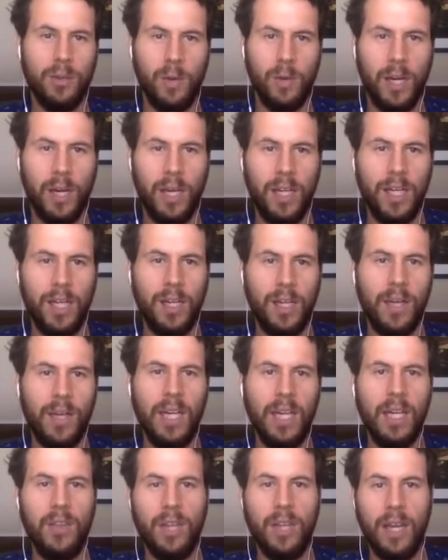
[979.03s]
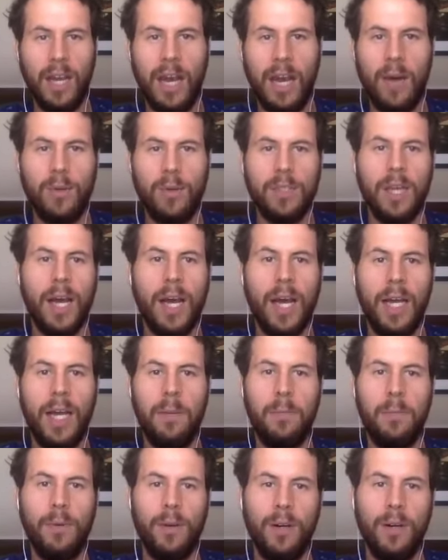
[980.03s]
way, anything, I was
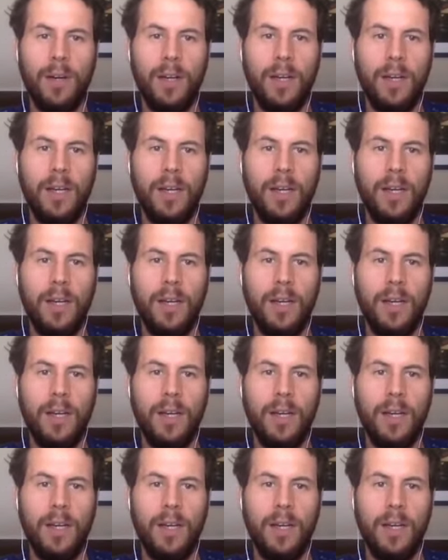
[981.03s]
hyper